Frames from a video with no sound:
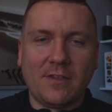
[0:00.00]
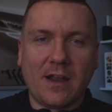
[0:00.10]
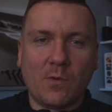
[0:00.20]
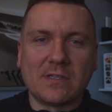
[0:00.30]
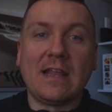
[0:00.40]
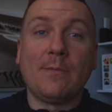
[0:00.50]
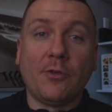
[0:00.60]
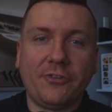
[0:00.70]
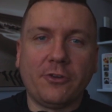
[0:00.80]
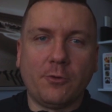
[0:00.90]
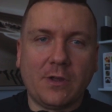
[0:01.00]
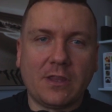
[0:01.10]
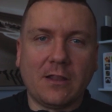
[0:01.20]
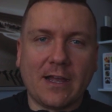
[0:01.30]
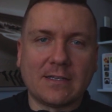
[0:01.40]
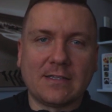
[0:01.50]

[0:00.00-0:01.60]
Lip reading: that I wasn't able to with the Leica